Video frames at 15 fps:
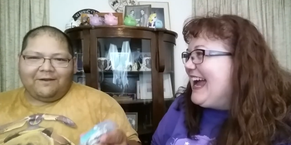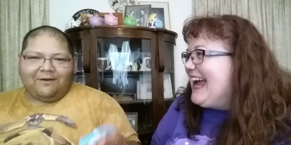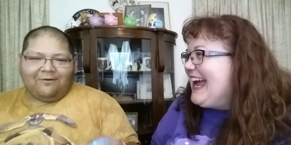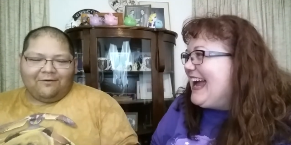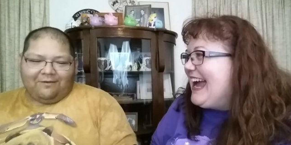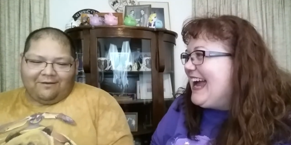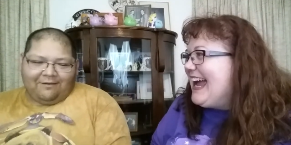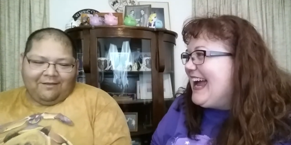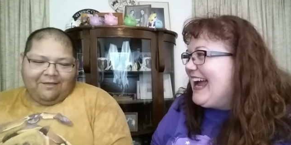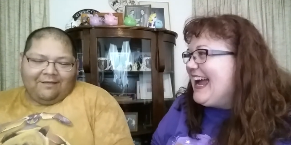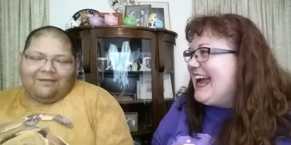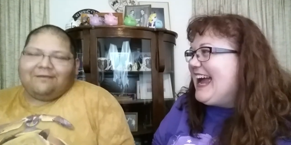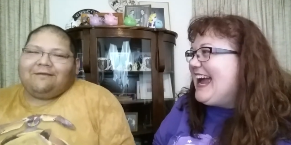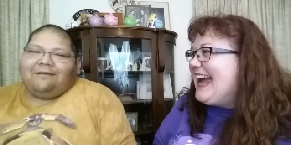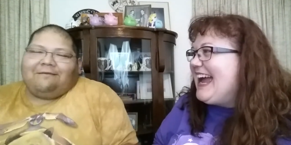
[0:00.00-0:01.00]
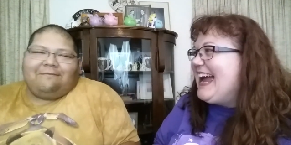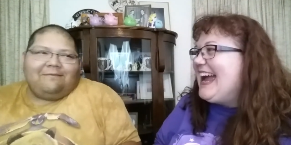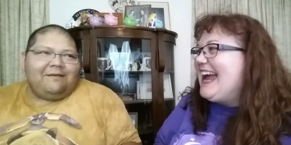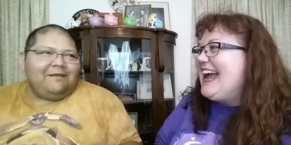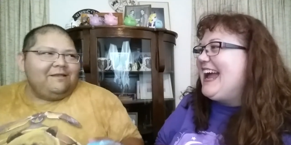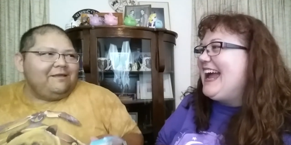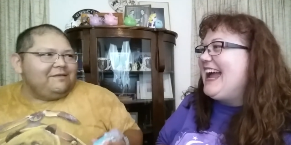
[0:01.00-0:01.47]
Speaker 1: you know, you, it,
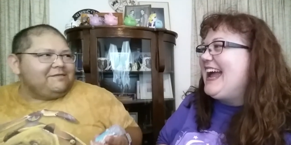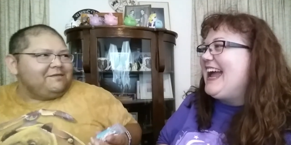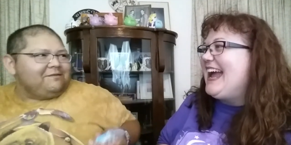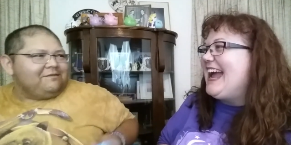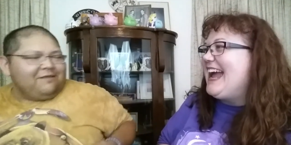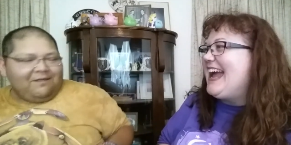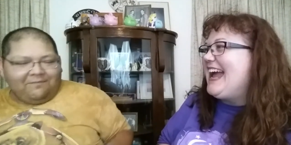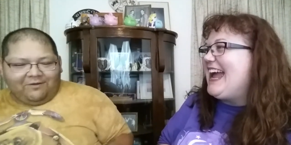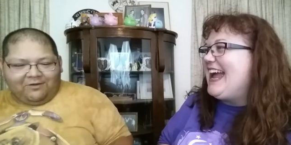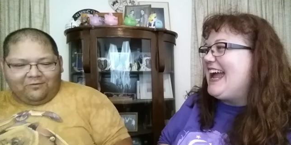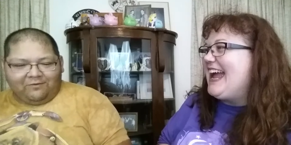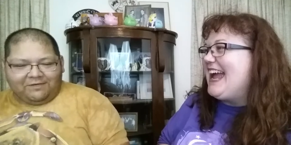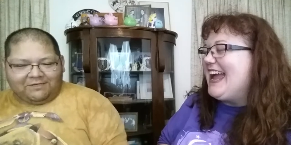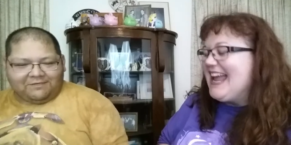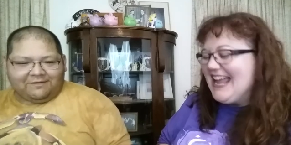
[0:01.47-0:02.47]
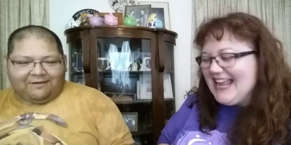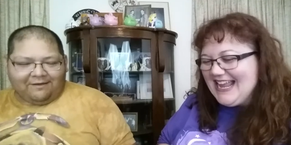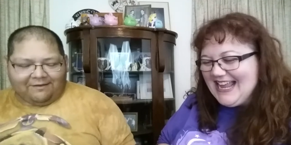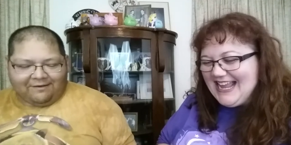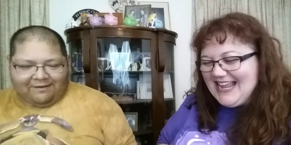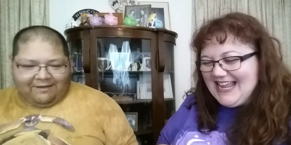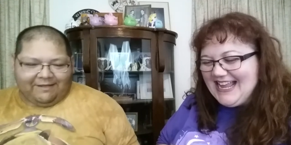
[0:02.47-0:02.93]
it's a thing. You're doing
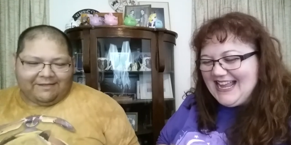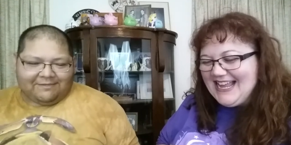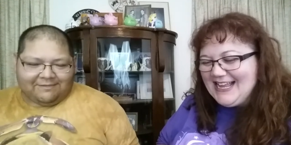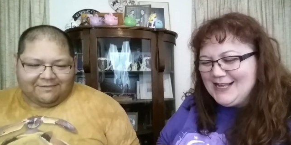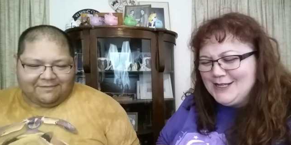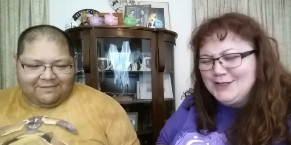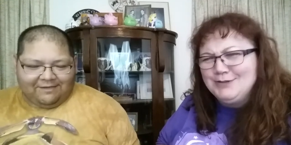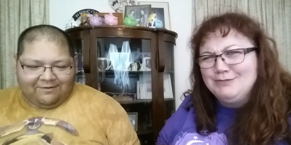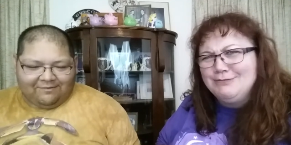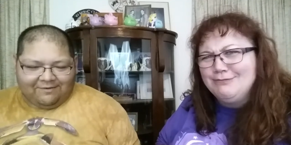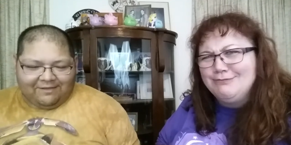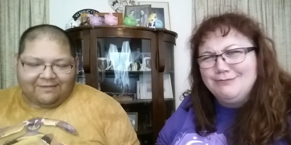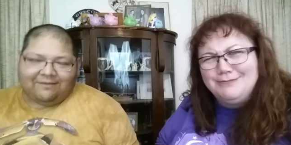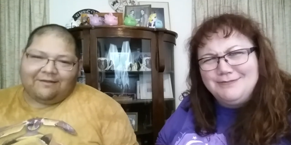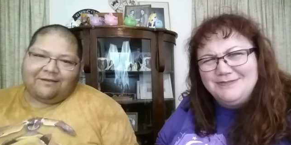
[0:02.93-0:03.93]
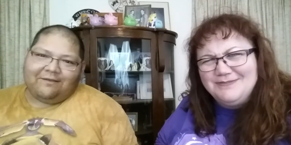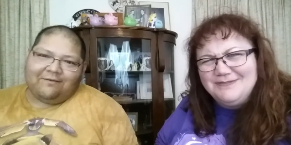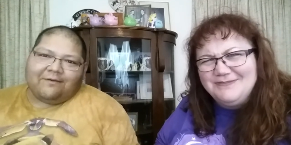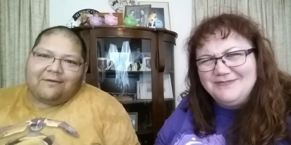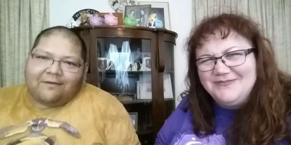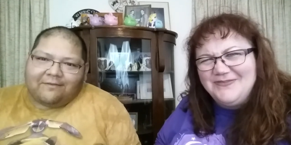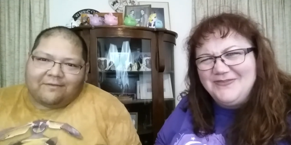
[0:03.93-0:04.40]
shot glasses, you know. Not
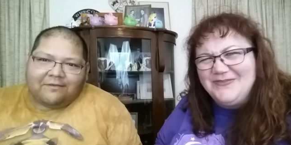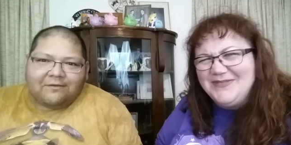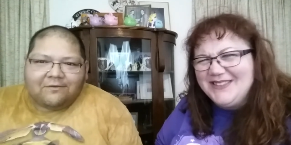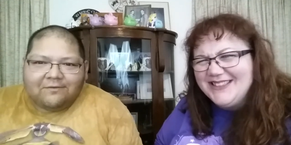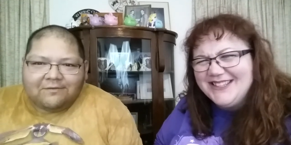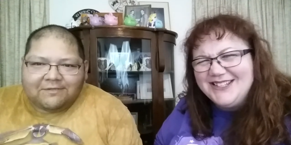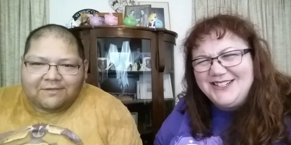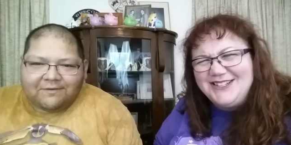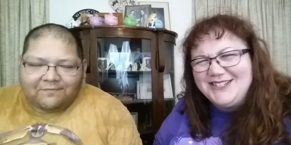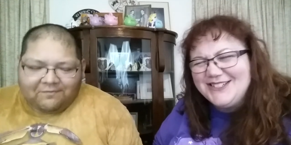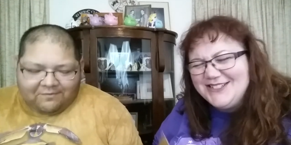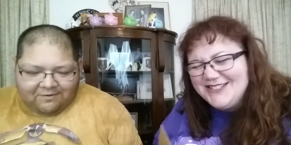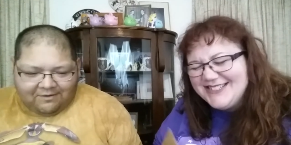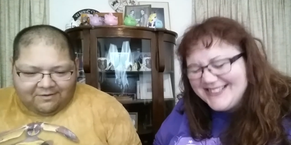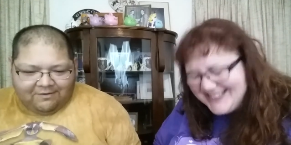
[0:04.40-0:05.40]
that you have to use it for